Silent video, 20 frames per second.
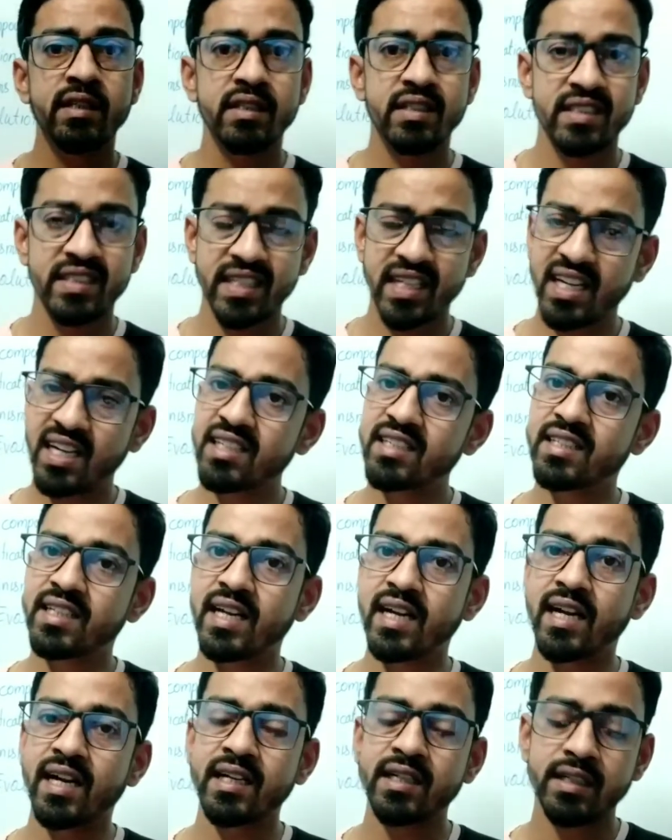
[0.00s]
said
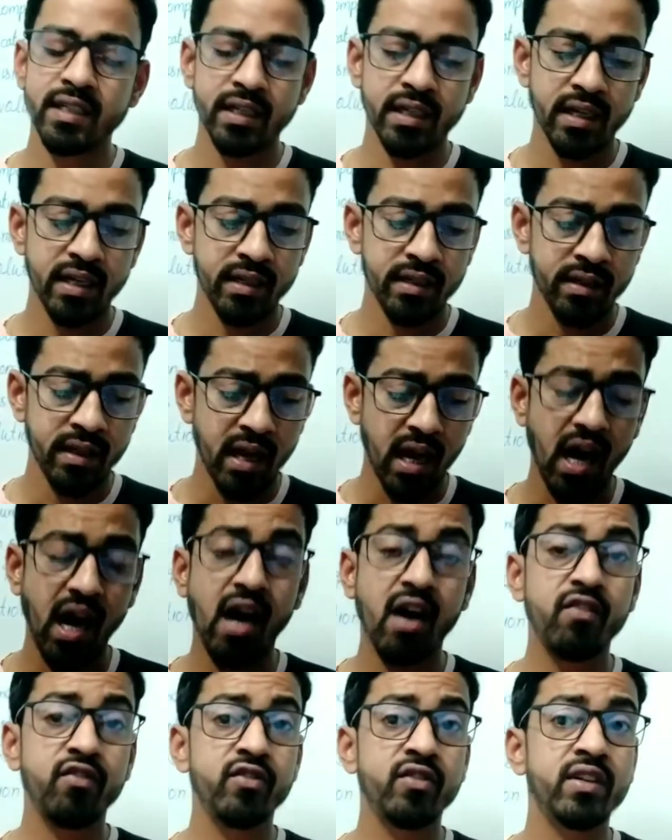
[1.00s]
that
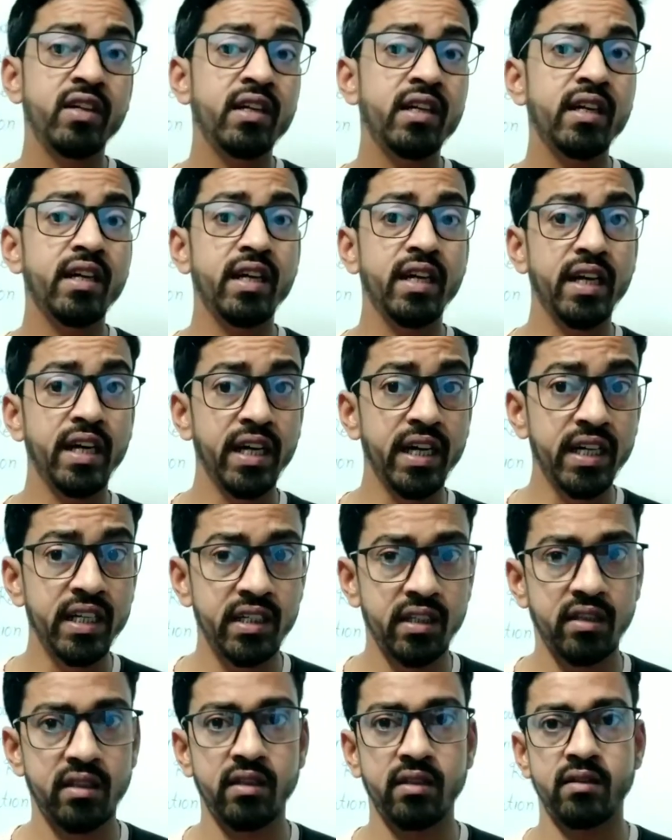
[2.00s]
after
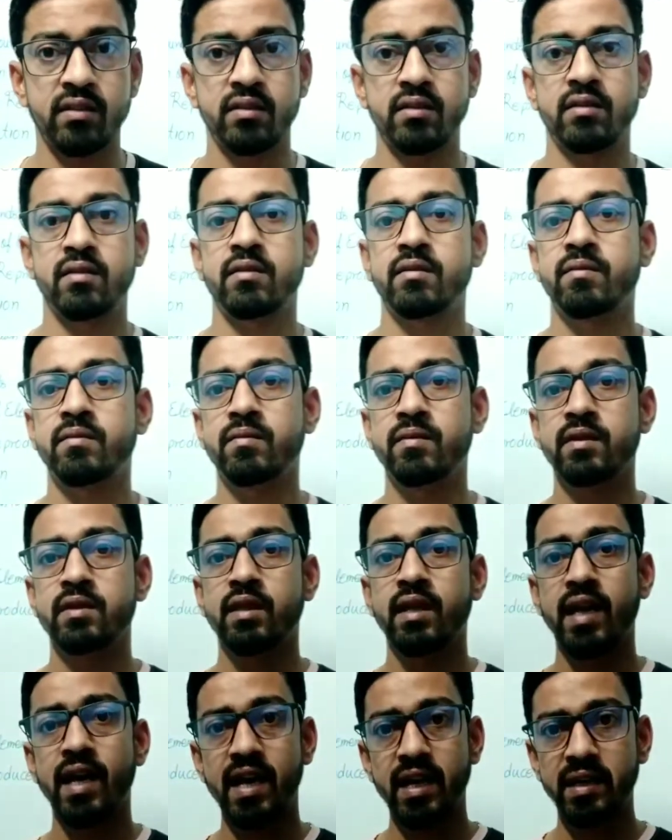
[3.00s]
eighth
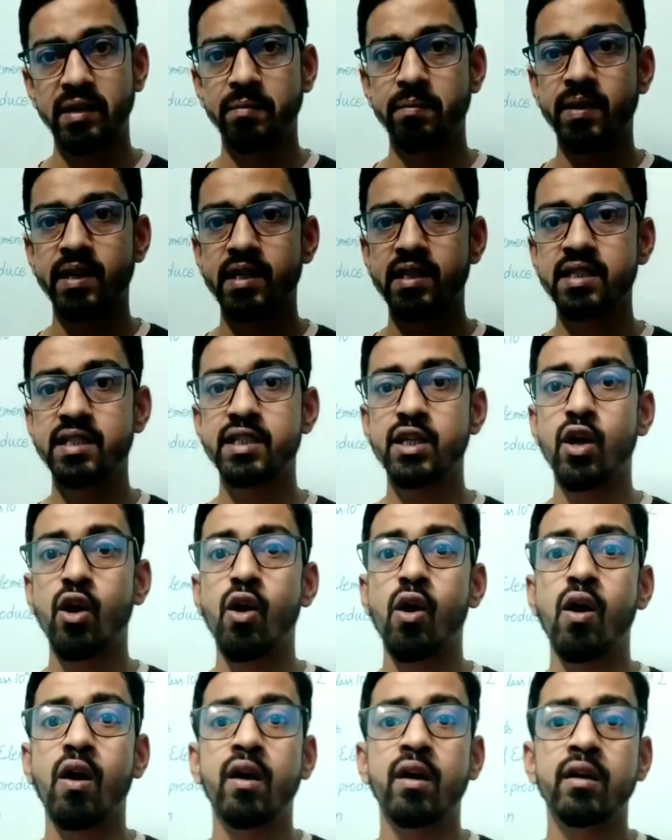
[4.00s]
elements,
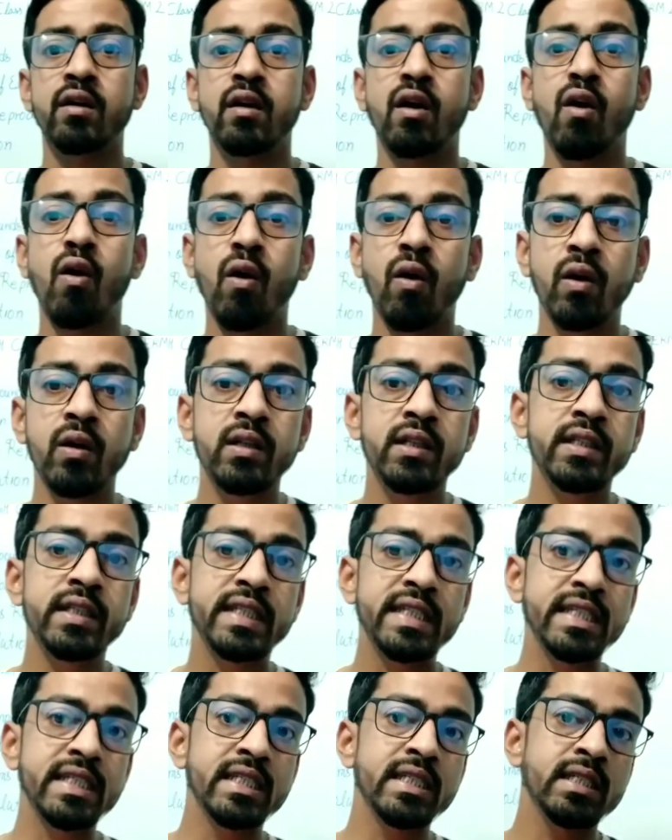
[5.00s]
all
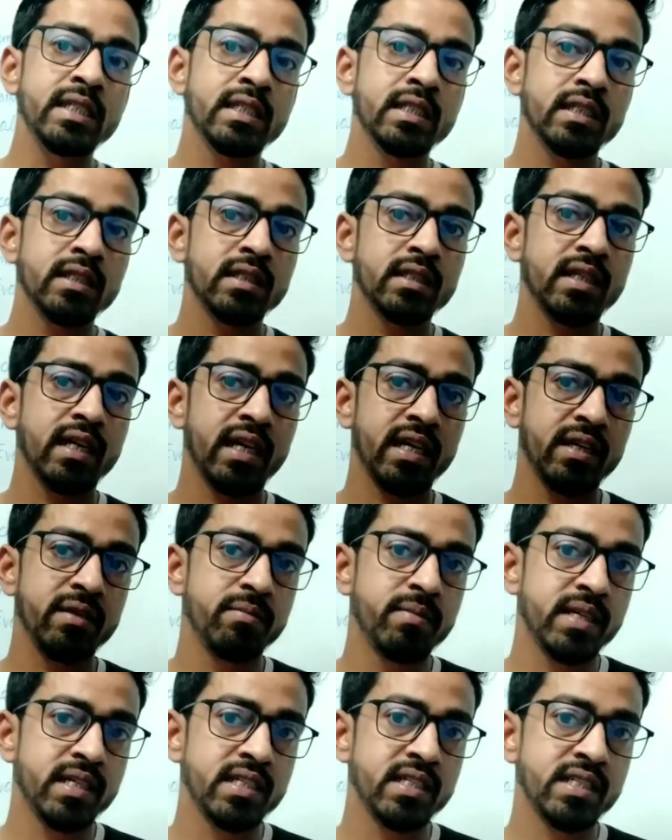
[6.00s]
the
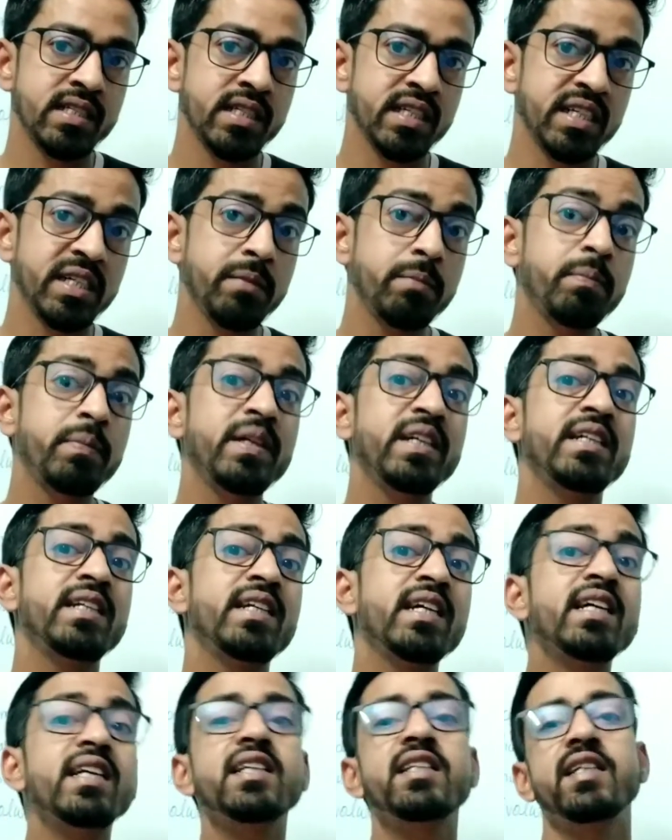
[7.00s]
elements
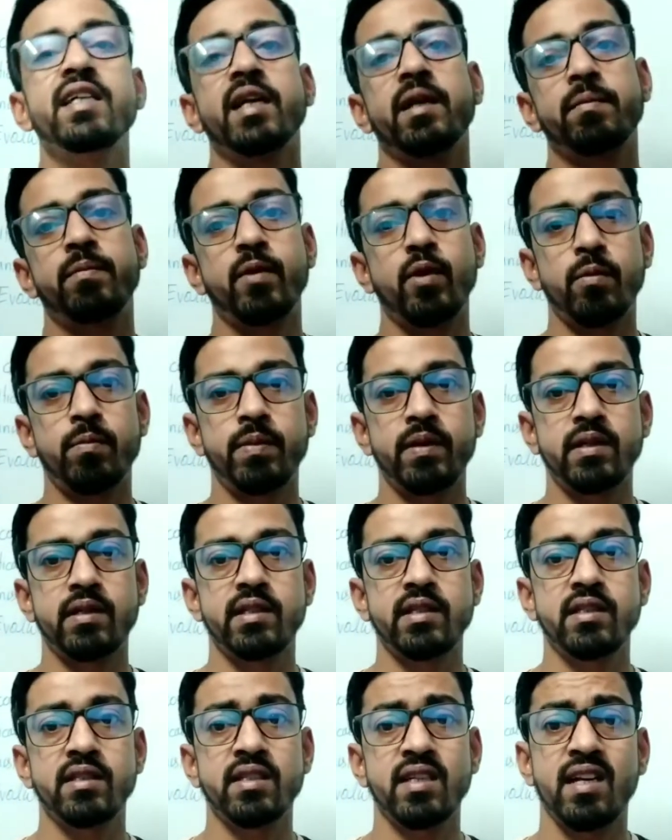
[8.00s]
repeated their
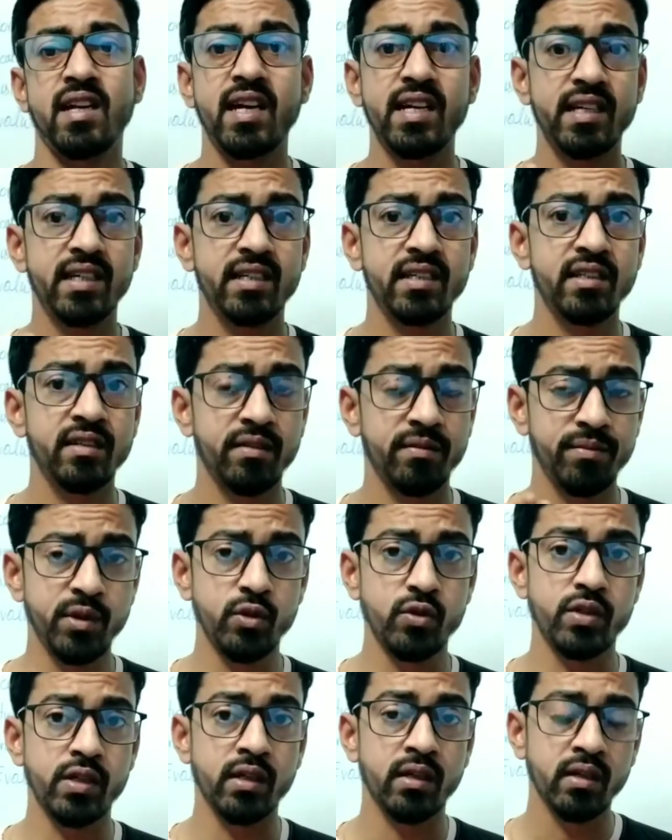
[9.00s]
properties, like
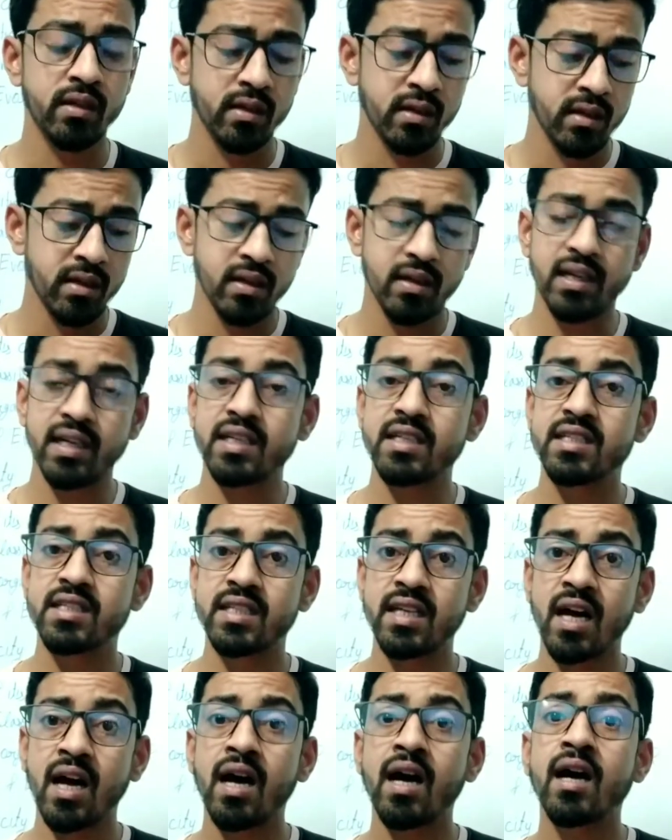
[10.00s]
music, like
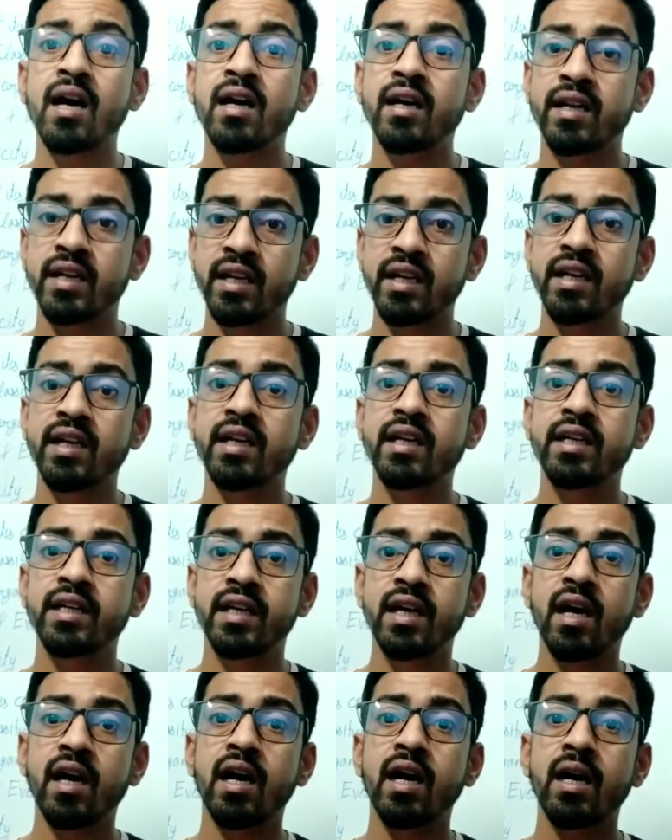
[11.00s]
sa, re,
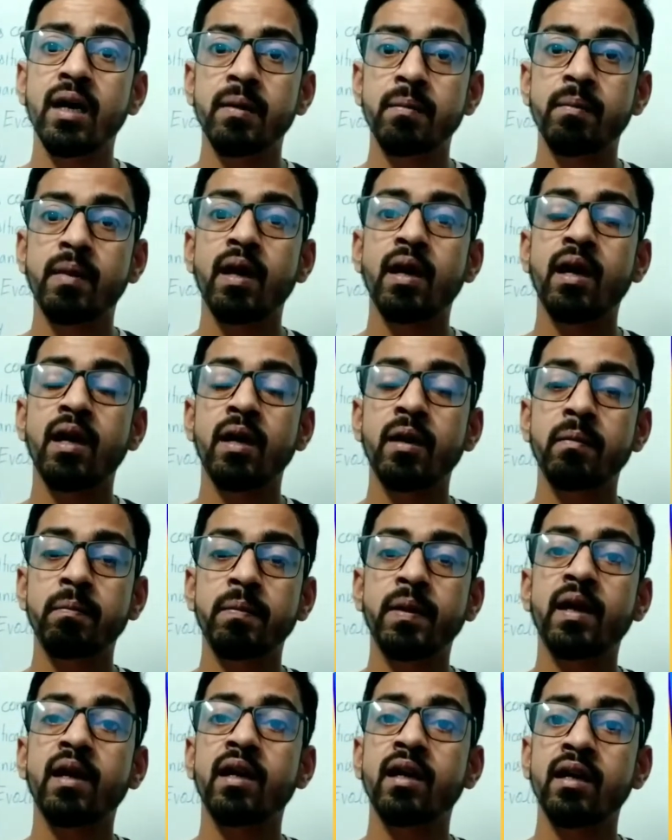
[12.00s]
ga, ma,
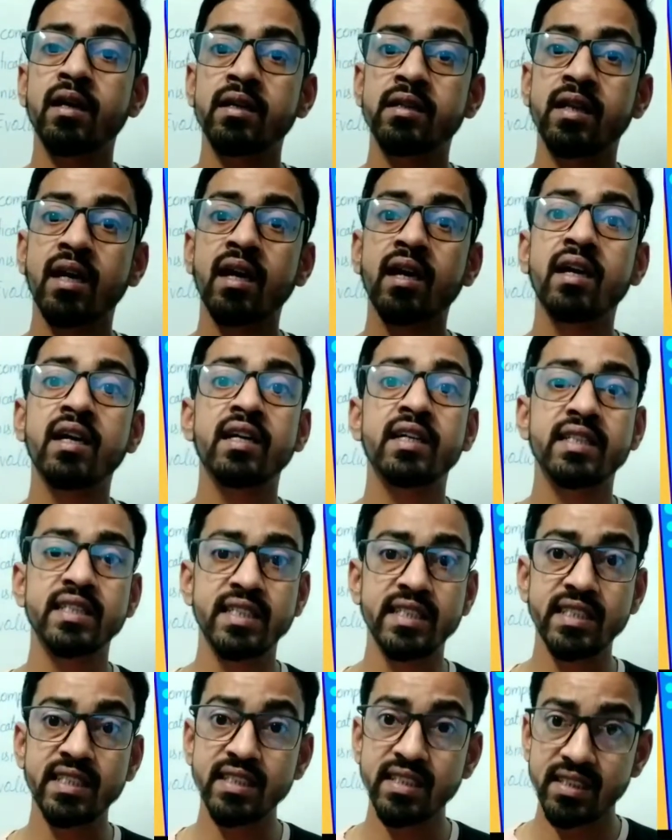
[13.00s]
pa, dha,
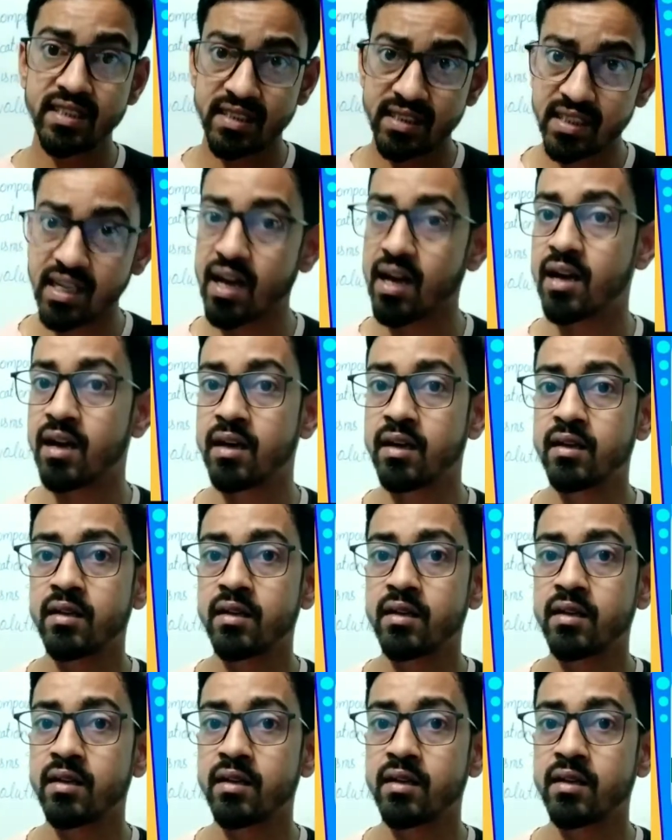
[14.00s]
ni, sa.